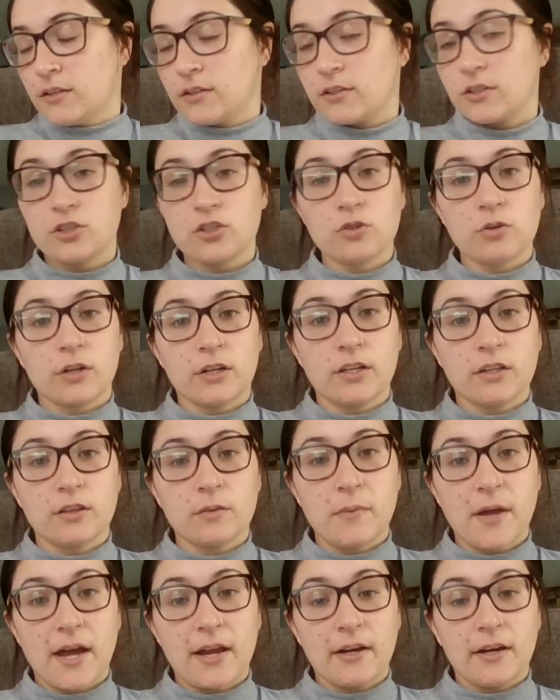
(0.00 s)
The shorter the
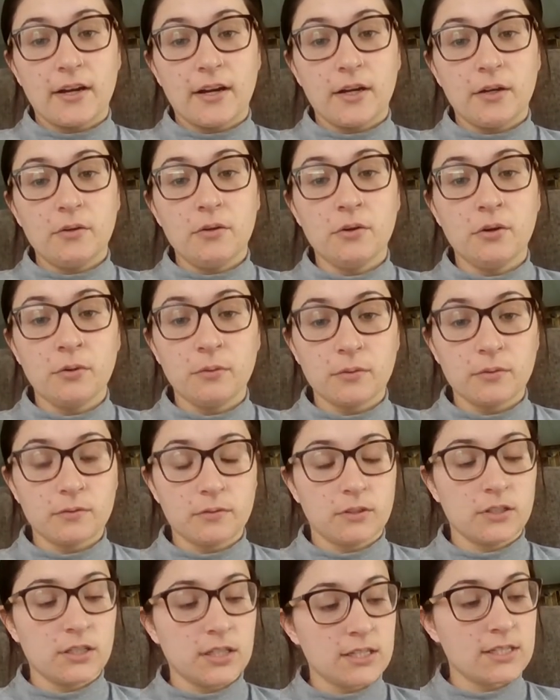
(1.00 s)
better,
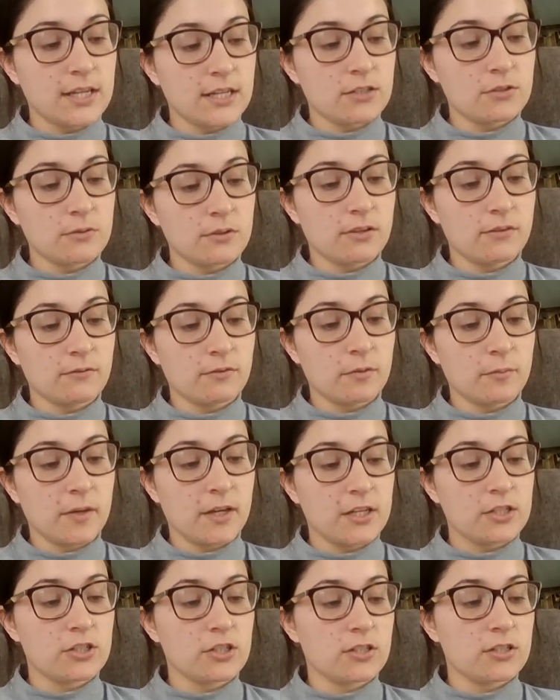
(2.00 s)
condensed with
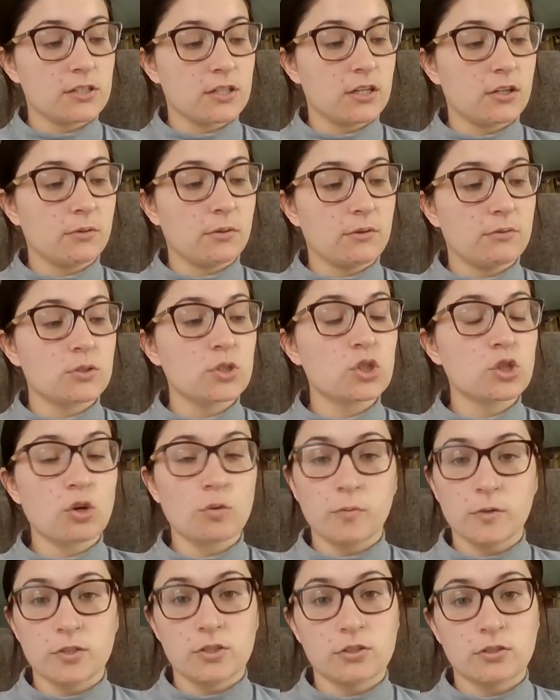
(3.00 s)
information, because I know we have so
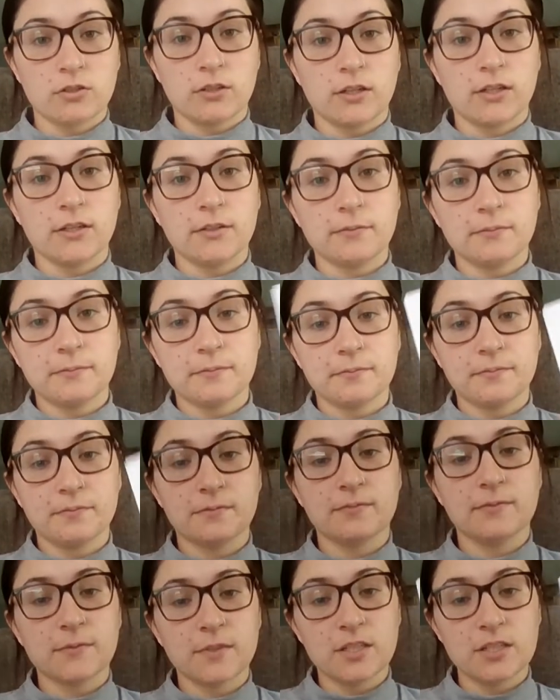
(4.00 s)
much to learn.
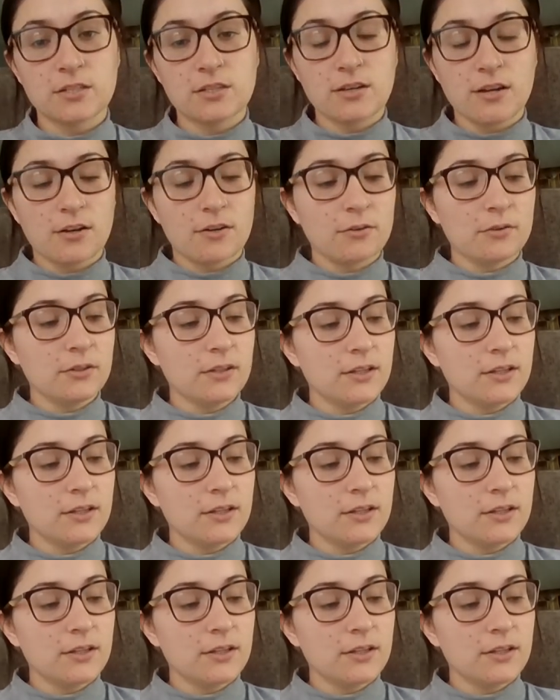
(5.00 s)
So